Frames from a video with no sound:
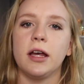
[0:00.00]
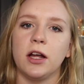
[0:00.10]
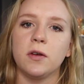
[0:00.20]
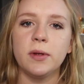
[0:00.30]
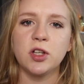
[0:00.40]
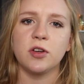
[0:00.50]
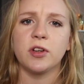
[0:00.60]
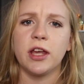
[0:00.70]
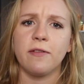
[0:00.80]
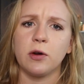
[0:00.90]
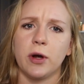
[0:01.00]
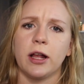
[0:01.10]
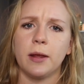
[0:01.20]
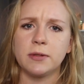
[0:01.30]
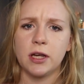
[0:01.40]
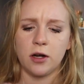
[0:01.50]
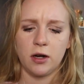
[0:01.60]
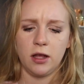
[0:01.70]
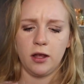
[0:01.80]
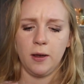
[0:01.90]
I normally don't really ever wear lipstick or
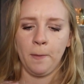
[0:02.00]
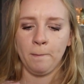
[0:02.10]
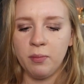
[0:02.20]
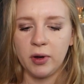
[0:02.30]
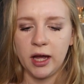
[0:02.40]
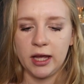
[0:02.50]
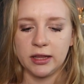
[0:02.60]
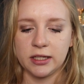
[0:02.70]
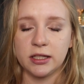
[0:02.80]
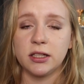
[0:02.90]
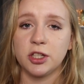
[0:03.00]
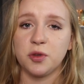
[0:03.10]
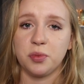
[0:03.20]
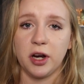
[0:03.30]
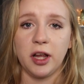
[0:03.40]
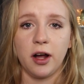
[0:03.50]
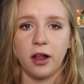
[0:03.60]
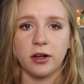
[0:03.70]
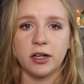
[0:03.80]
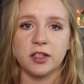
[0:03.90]
anything, but this is such a pretty
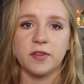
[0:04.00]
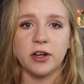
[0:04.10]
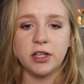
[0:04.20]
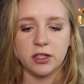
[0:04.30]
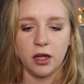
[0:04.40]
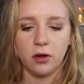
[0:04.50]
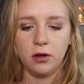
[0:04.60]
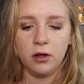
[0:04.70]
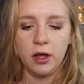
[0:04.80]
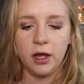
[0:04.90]
color and it's very subtle